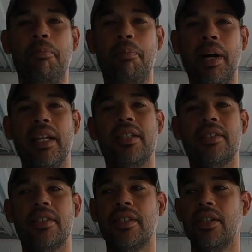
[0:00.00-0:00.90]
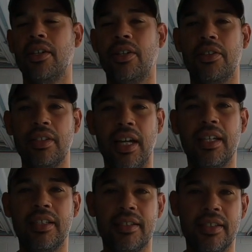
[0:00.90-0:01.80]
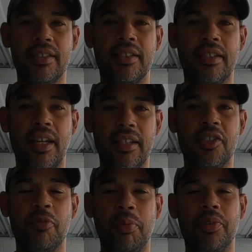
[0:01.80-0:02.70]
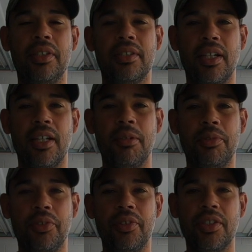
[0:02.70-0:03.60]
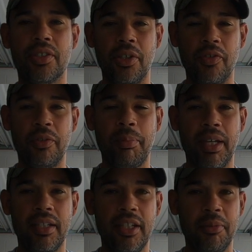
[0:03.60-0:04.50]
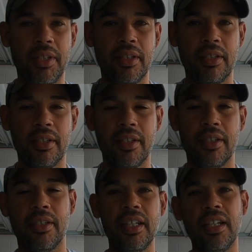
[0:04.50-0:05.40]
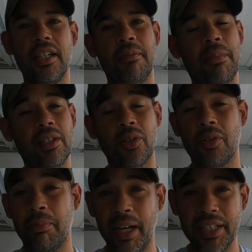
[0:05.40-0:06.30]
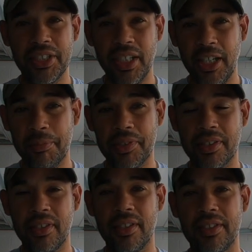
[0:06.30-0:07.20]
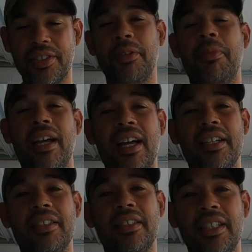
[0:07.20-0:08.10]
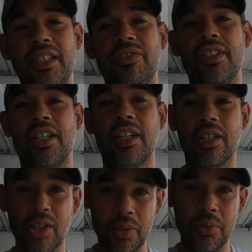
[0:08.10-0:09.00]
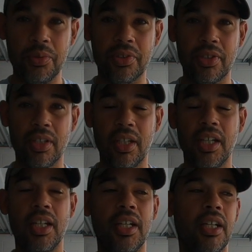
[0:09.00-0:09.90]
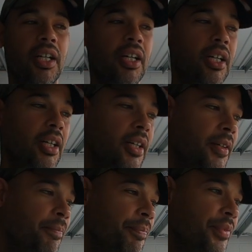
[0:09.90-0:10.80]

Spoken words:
bikes are non-existent at this point in time during this COVID pandemic. My local bike shops, some are actually even closed. During